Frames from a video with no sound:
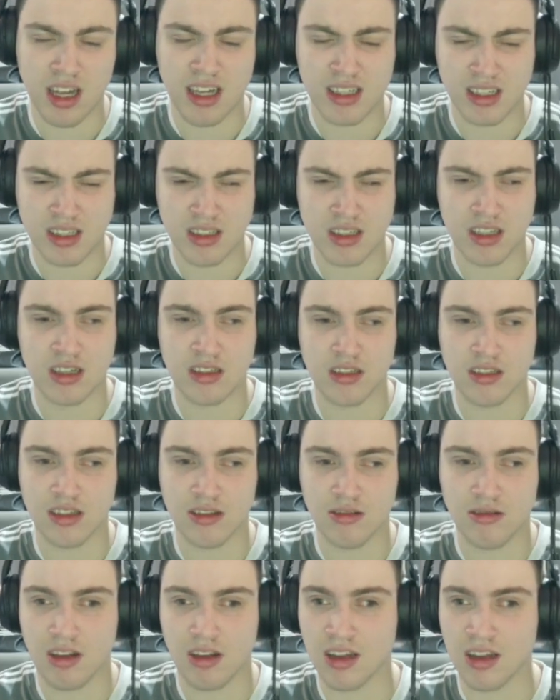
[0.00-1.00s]
this season I
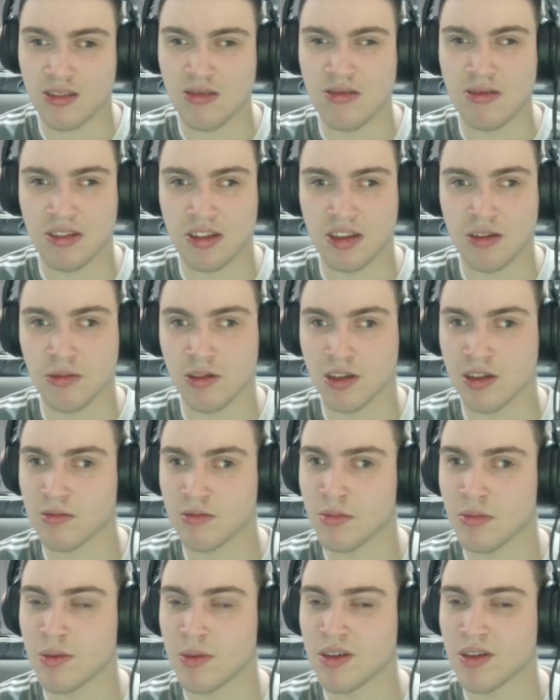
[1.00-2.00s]
don't think we can
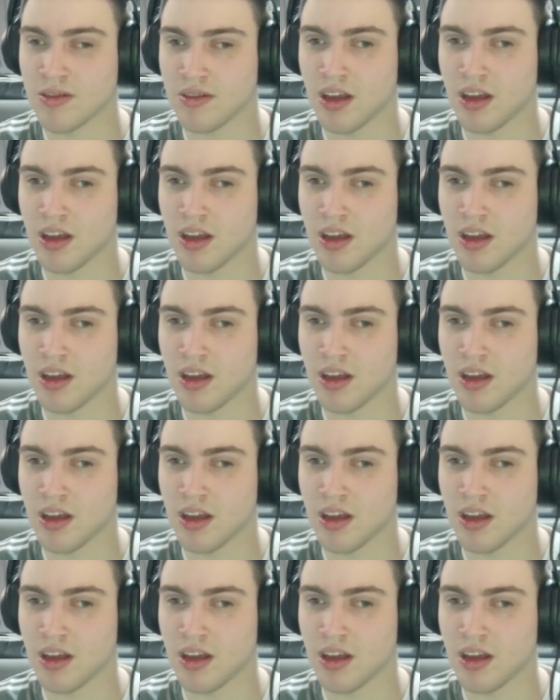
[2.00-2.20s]
maybe.